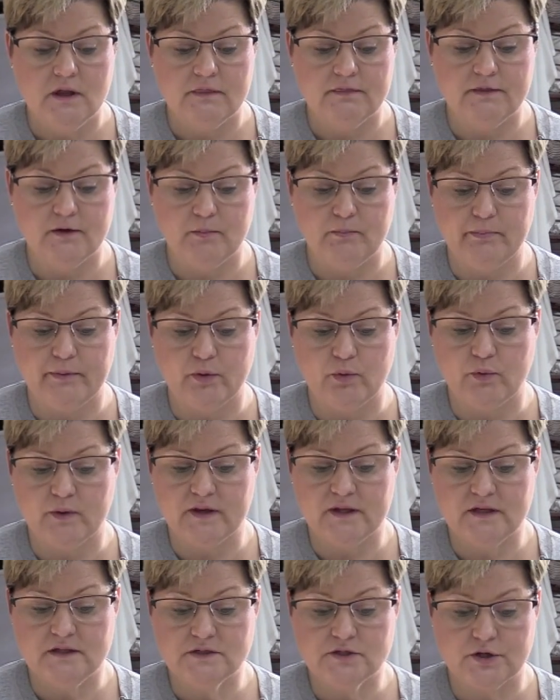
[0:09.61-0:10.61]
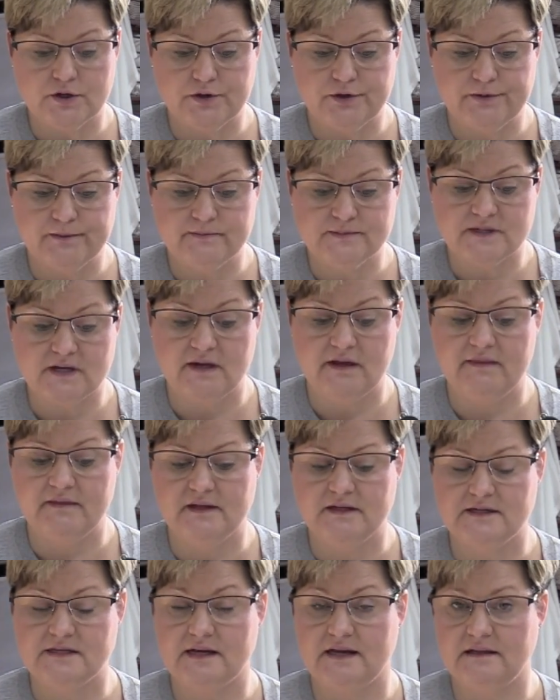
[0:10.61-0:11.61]
the bolded terms, and
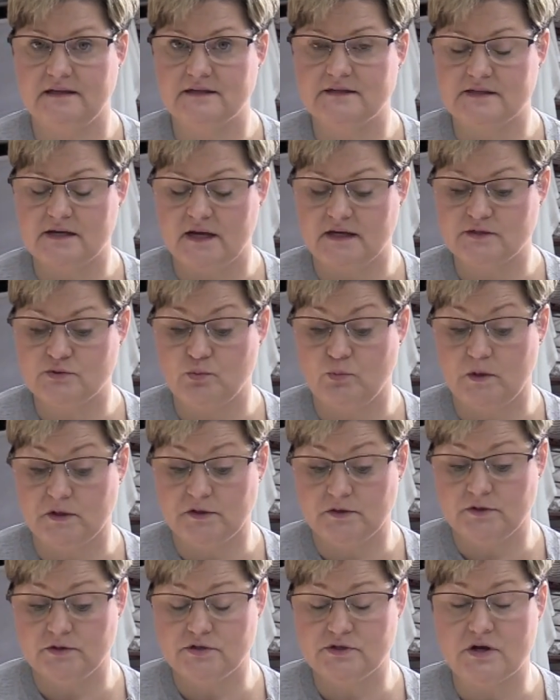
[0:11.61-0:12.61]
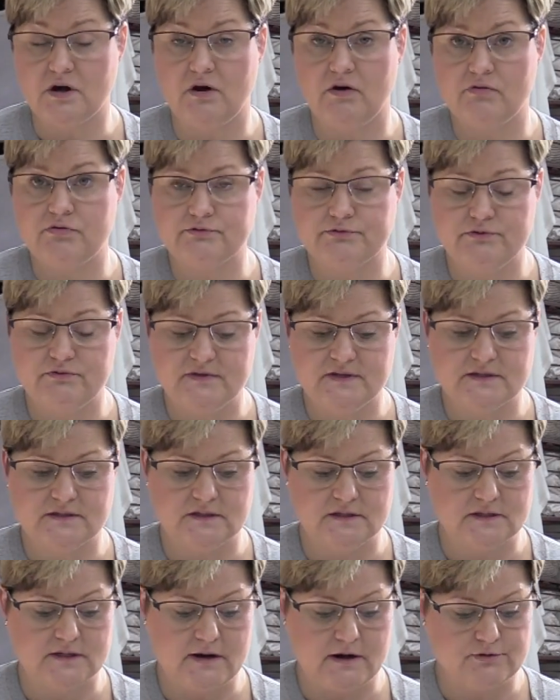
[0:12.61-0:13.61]
the italicized words all through this
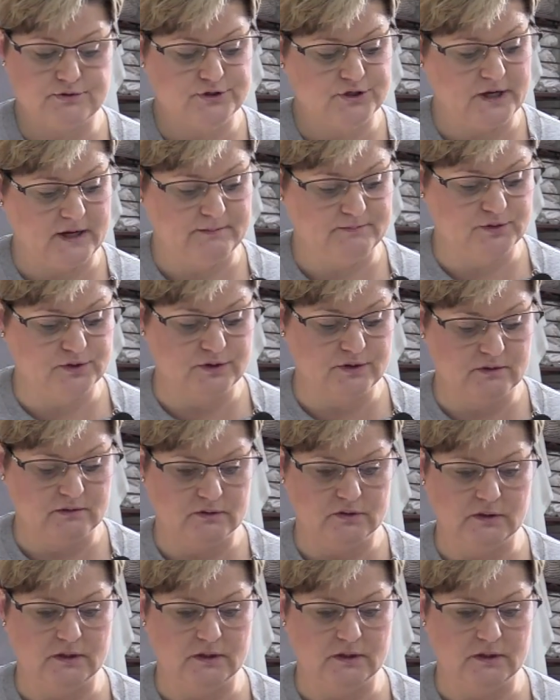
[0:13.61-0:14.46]
entire chapter.